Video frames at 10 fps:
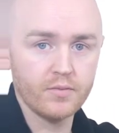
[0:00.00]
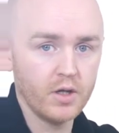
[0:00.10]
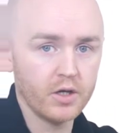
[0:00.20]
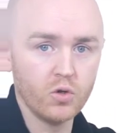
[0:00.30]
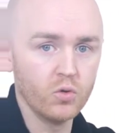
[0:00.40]

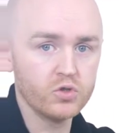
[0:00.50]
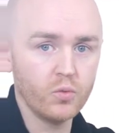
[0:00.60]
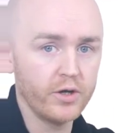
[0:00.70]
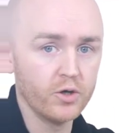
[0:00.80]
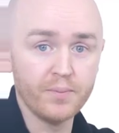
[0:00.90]
It goes
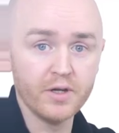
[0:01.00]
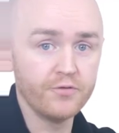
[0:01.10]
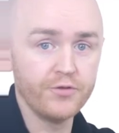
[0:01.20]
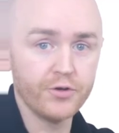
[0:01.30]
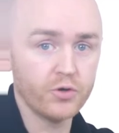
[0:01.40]
away, your big
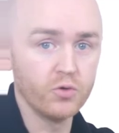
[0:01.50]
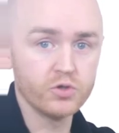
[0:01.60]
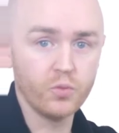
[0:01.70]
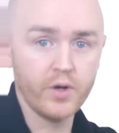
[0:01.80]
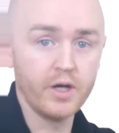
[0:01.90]
fear goes
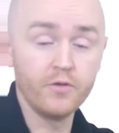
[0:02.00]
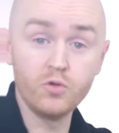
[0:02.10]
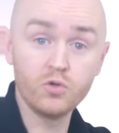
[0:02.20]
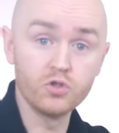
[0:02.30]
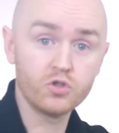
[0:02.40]
away. If you
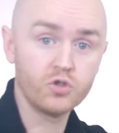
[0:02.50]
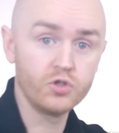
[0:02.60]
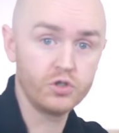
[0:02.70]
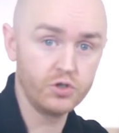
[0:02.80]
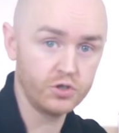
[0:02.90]
can
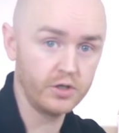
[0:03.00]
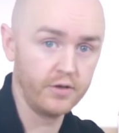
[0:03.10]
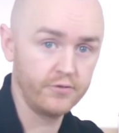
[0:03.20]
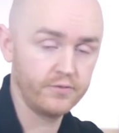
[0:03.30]
trust yourself,